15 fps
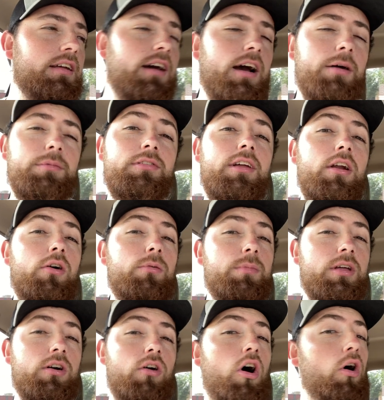I almost said
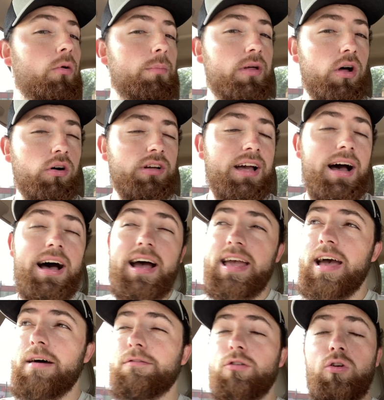oatmeal. Oat milk. I
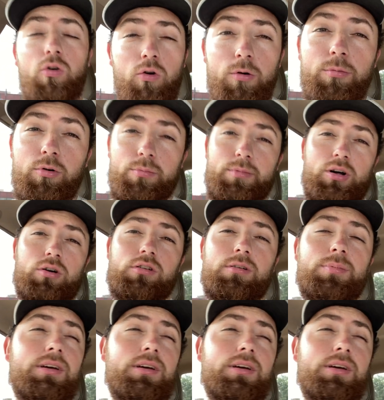have normal milk,